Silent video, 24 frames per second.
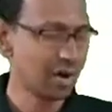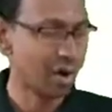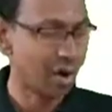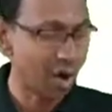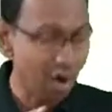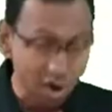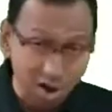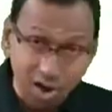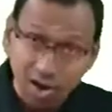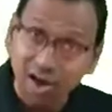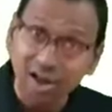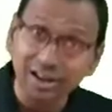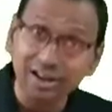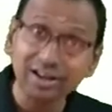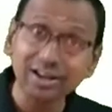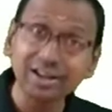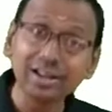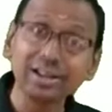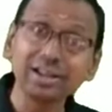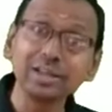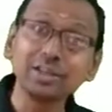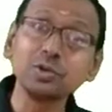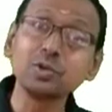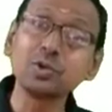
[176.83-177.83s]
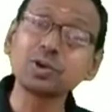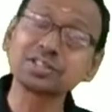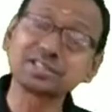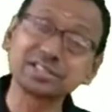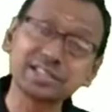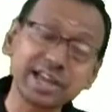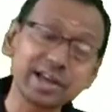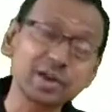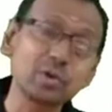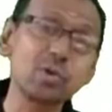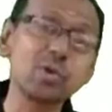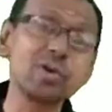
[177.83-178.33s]
or your
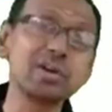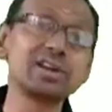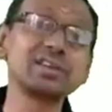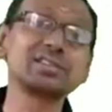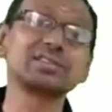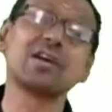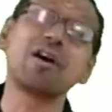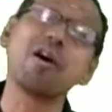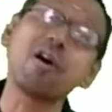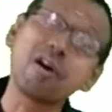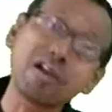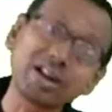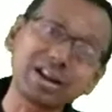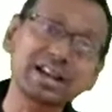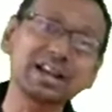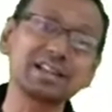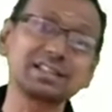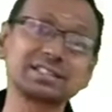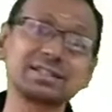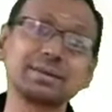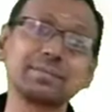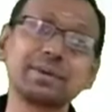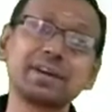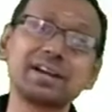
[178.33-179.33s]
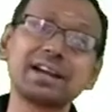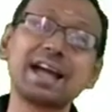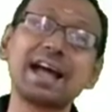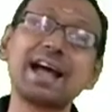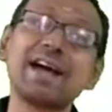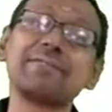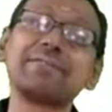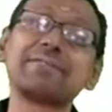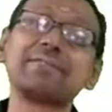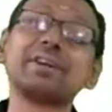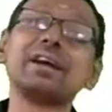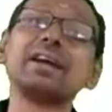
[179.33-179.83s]
stakeholders or customer
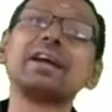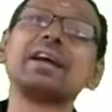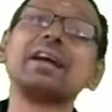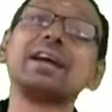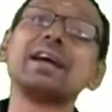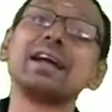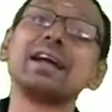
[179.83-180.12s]
have